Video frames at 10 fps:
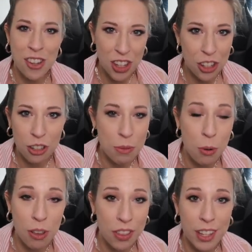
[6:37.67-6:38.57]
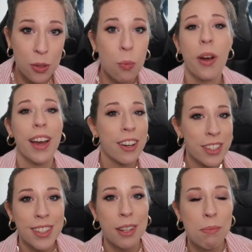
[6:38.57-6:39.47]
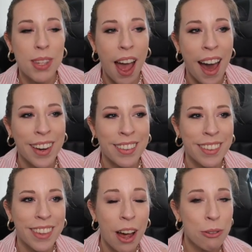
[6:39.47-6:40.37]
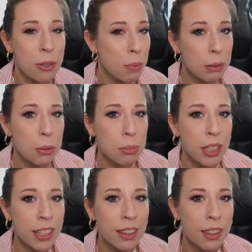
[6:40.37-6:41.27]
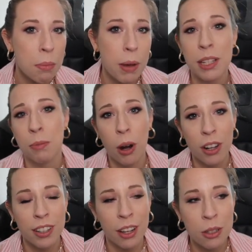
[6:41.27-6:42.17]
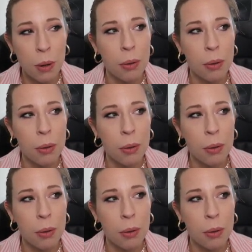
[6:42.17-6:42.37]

as she cooked more things what else Sims had, and that was probably the best part. That was